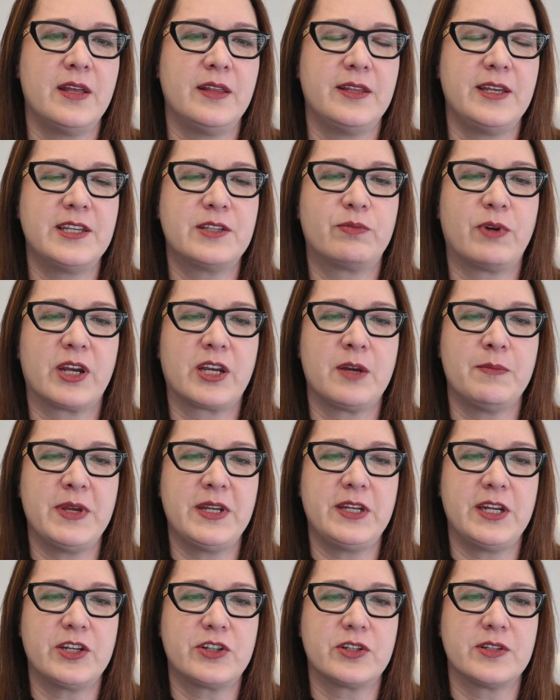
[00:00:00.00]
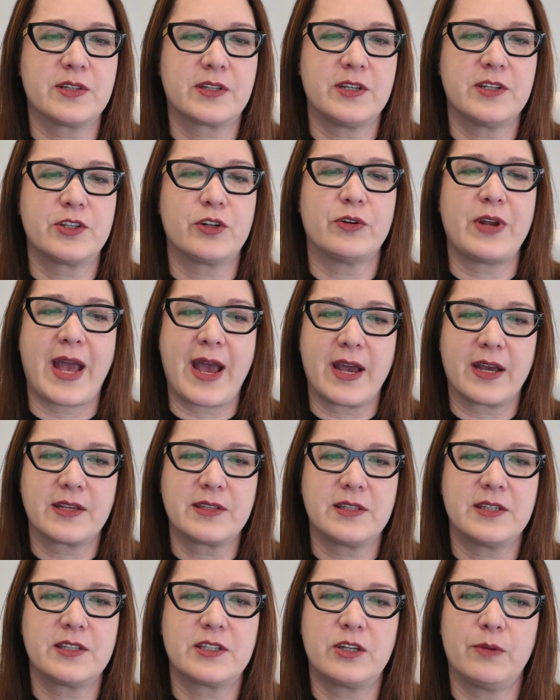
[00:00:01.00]
These recommendations concern
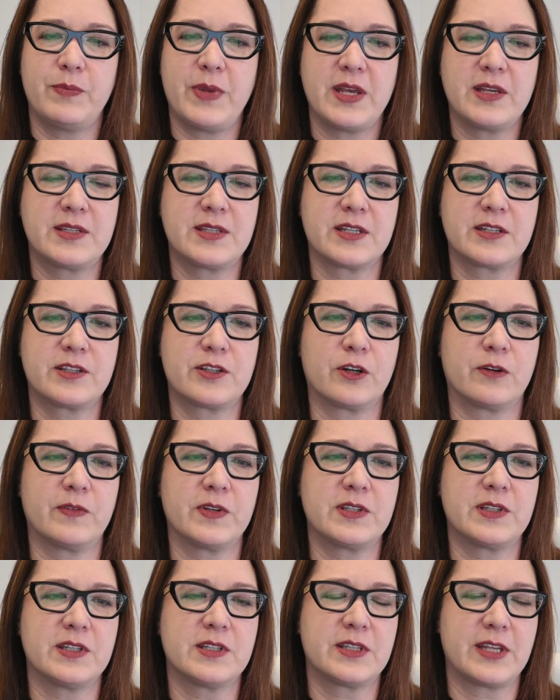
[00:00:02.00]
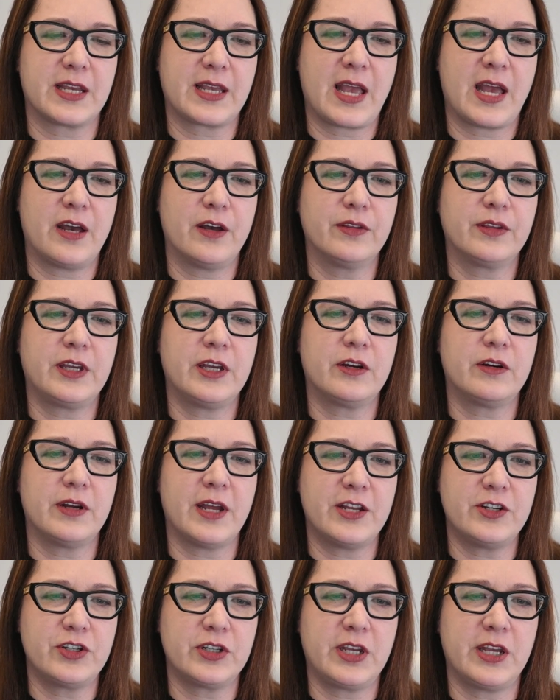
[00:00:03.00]
access to basic services like healthcare,
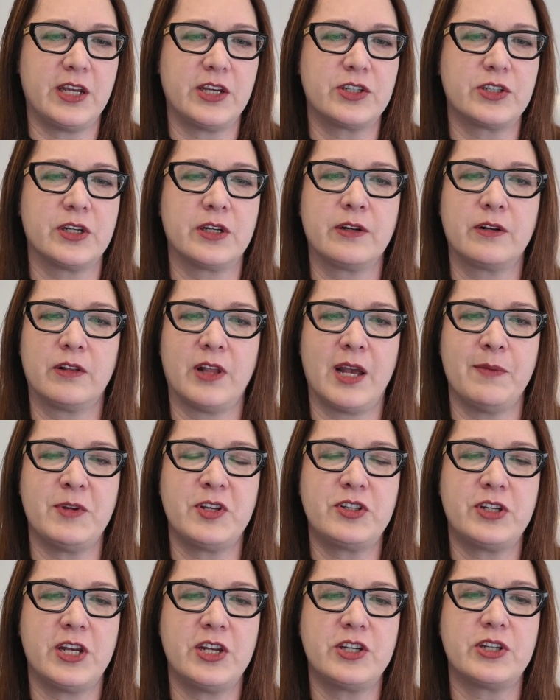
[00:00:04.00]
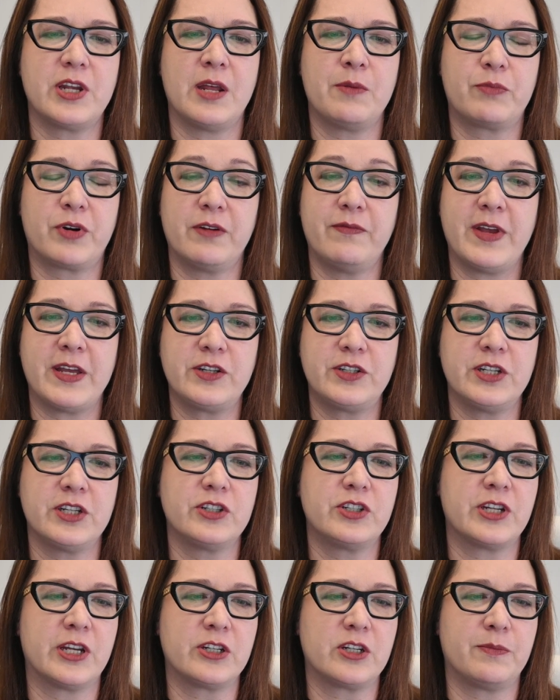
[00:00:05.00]
education, climate change, and
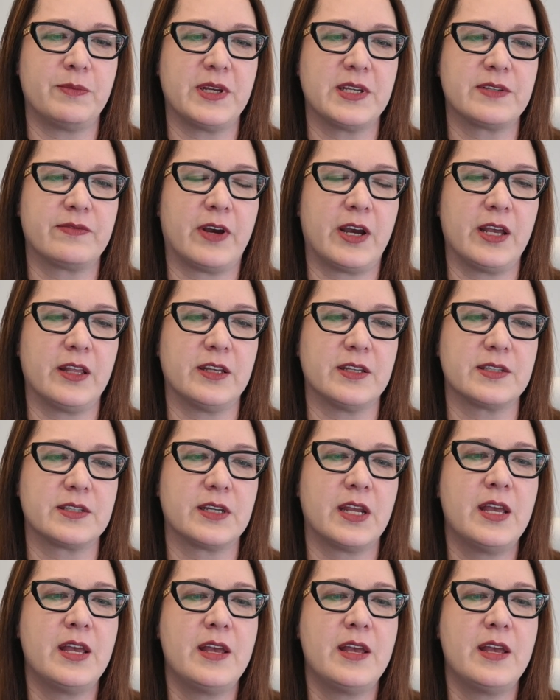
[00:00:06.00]
preventing gender-based violence.